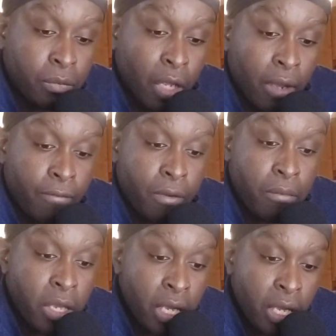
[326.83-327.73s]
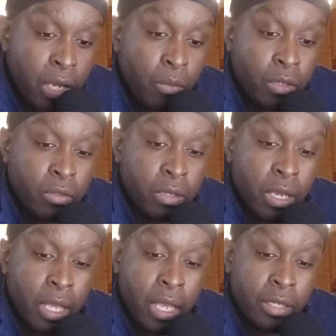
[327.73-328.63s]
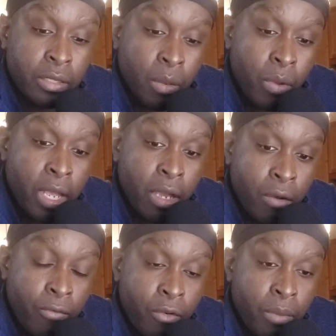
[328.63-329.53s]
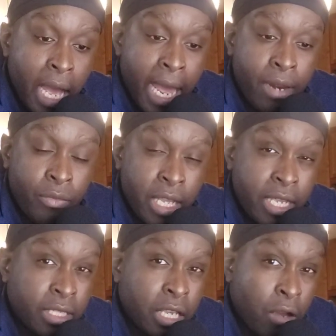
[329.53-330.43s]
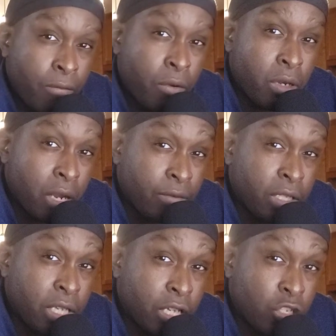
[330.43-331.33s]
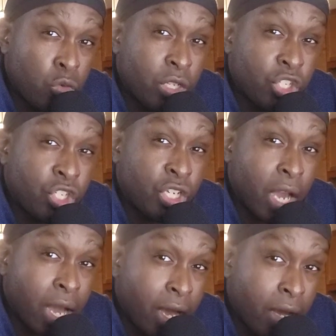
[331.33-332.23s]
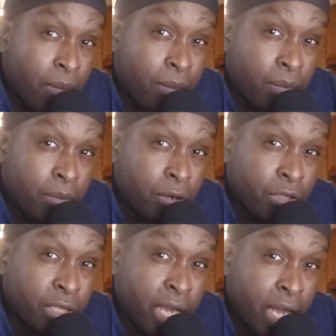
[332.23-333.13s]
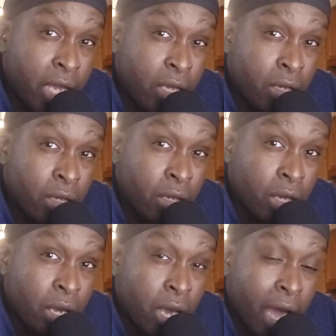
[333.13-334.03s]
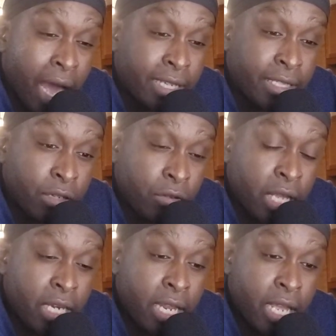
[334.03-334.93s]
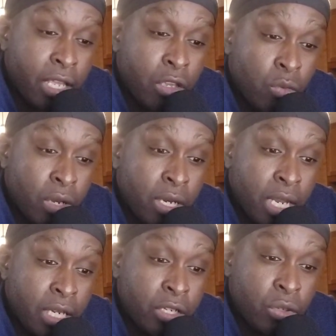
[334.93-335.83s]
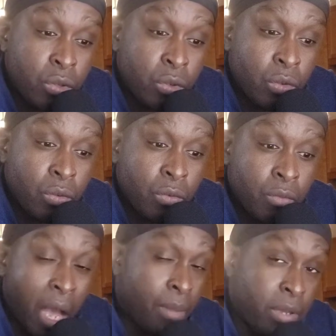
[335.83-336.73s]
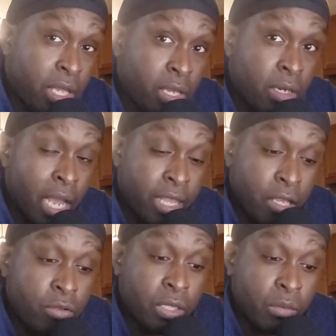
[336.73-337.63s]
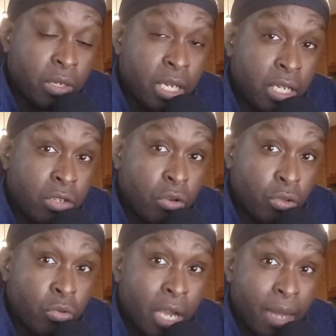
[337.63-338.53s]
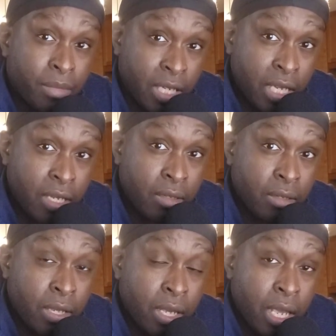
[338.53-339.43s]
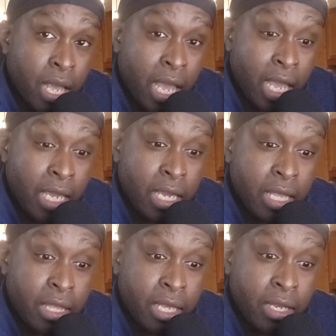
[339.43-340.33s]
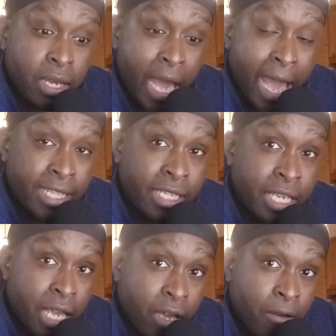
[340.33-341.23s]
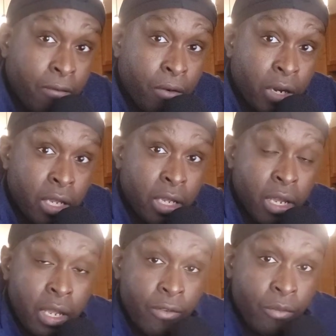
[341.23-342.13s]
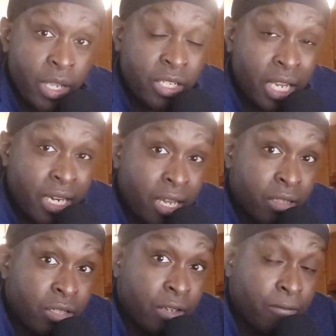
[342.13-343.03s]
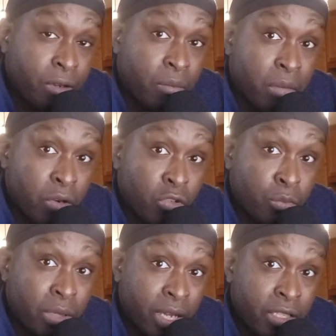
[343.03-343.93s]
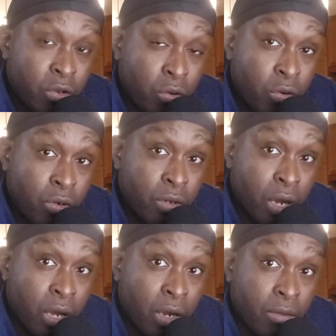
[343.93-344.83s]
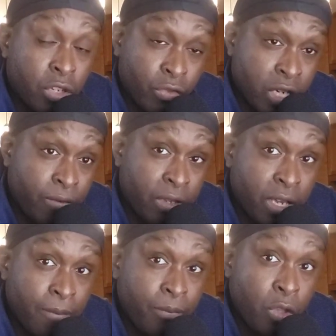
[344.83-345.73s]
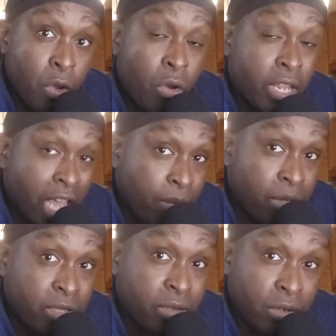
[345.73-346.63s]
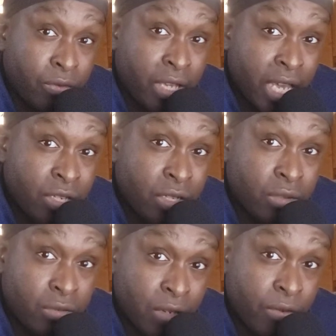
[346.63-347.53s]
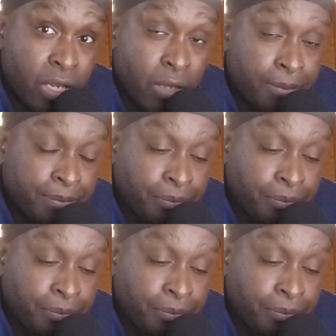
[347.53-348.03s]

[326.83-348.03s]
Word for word: uh, for me, it was somewhat helpful, but I don't think it's helpful enough to get you a job per se. I still think that you would need to, my opinion, I think you still would need to go through CompTIA and get the ITF or the Information Technology Fundamentals Plus core uh, certificate or the A plus certification certificate.